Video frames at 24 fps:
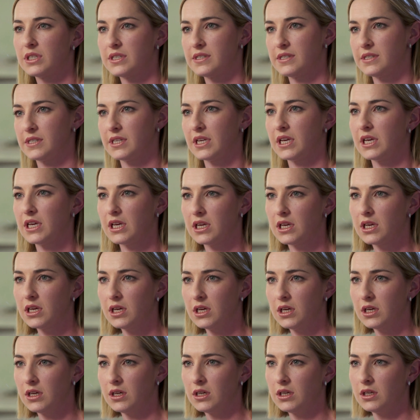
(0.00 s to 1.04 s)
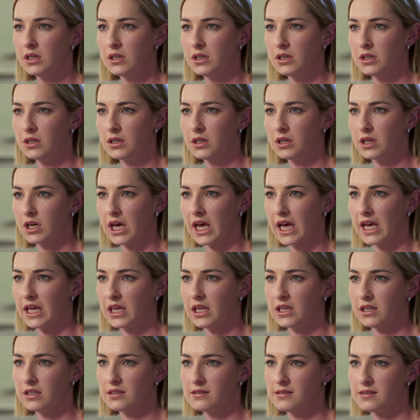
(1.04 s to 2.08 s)
to see
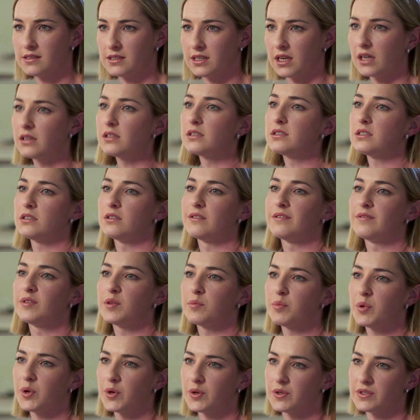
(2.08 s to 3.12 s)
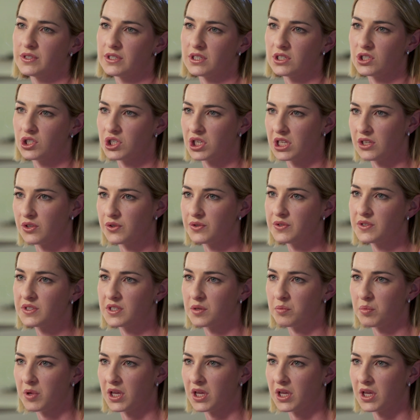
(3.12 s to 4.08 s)
a skeleton of the person she used to